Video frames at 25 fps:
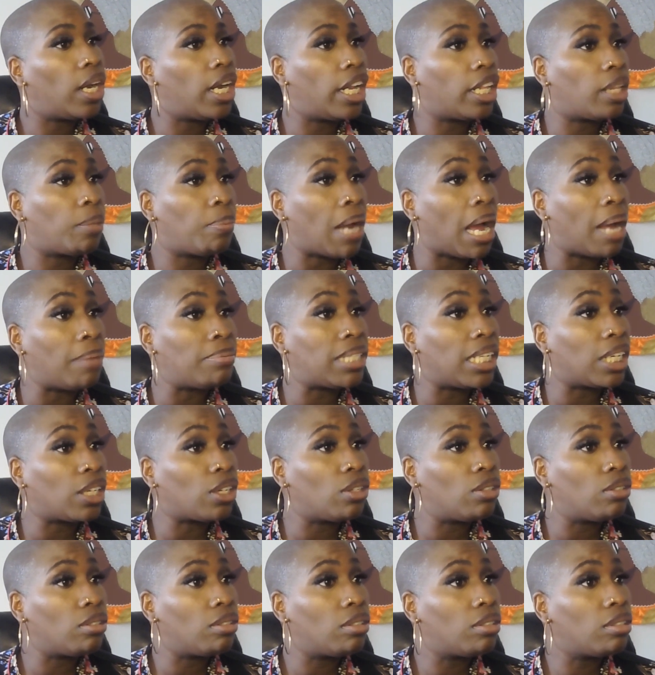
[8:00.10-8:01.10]
want another
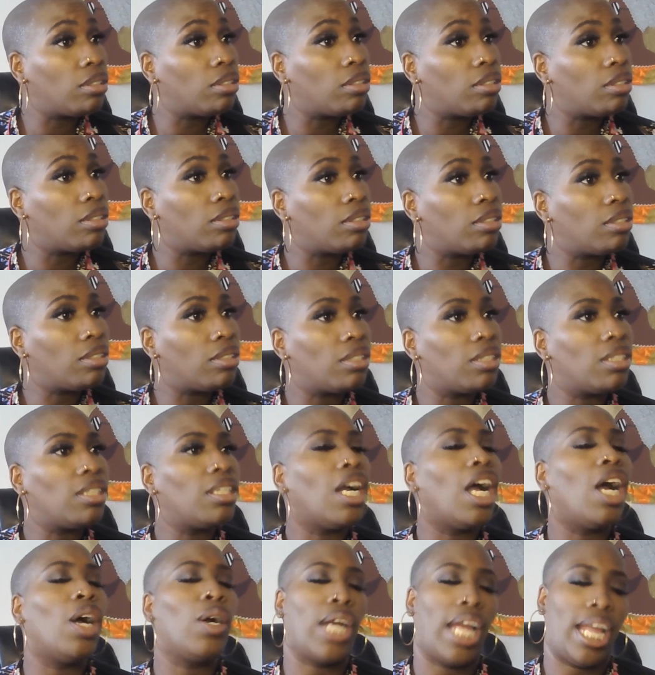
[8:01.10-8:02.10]
popsicle?
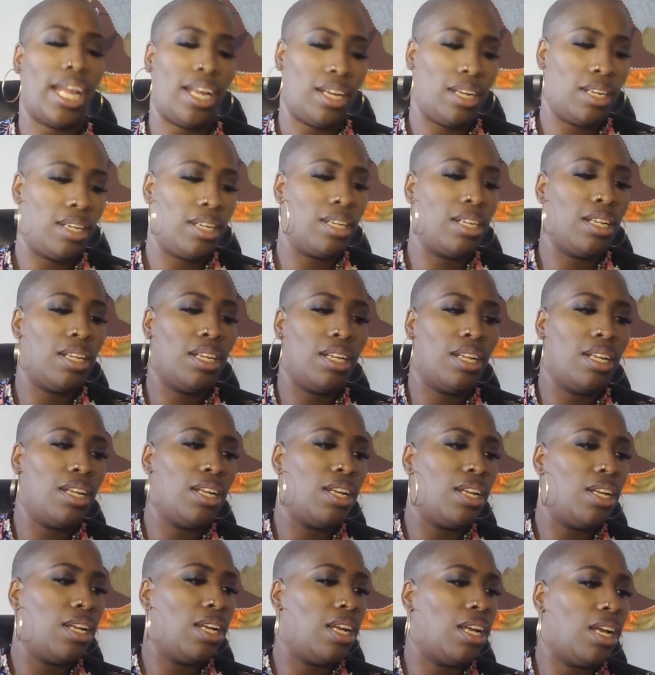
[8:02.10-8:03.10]
Okay.
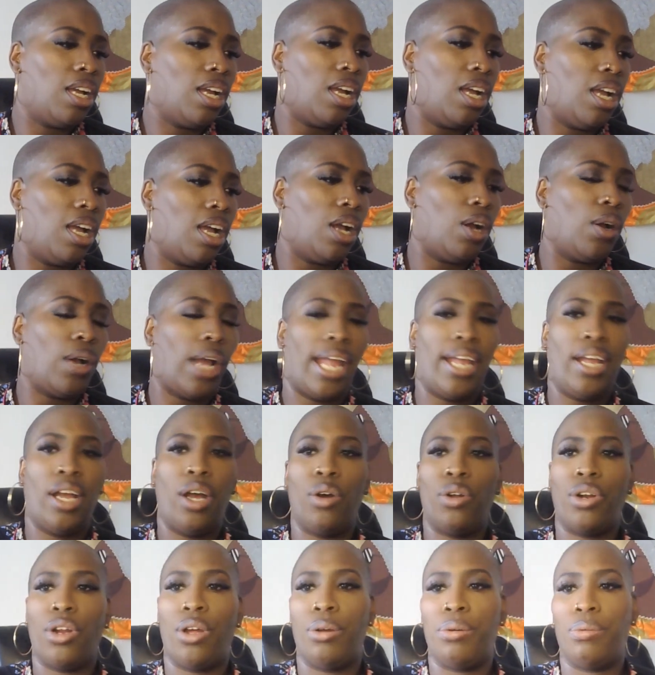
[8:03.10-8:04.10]
Okay,
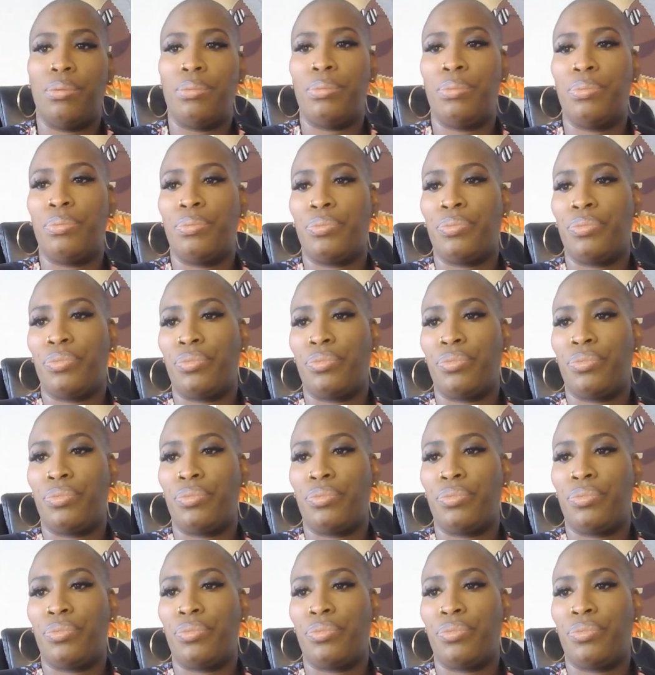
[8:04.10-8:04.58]
hold on.